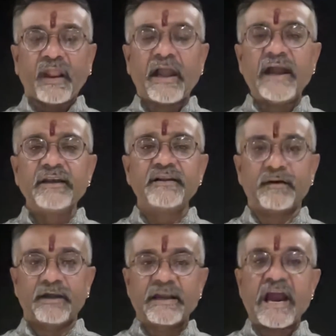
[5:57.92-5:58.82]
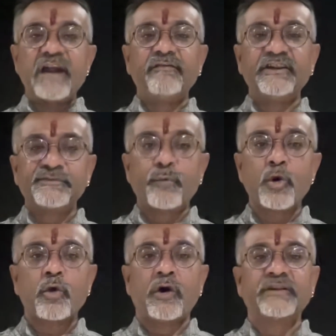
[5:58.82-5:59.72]
And Caldwell's
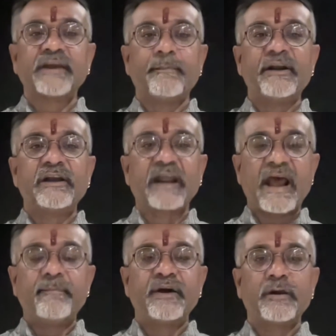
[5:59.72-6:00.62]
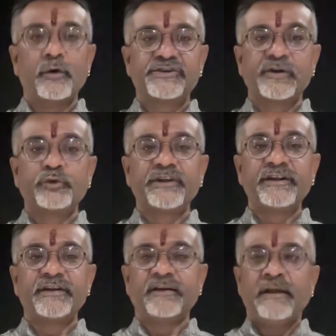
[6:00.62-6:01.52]
book on Tamil grammar or South
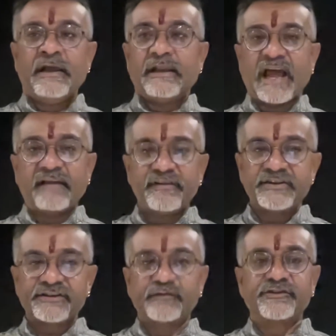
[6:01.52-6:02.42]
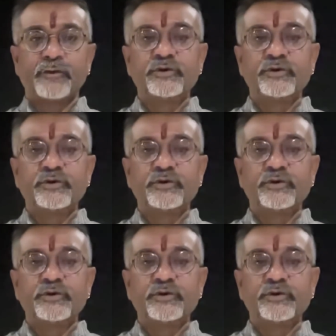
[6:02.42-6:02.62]
Indian languages of South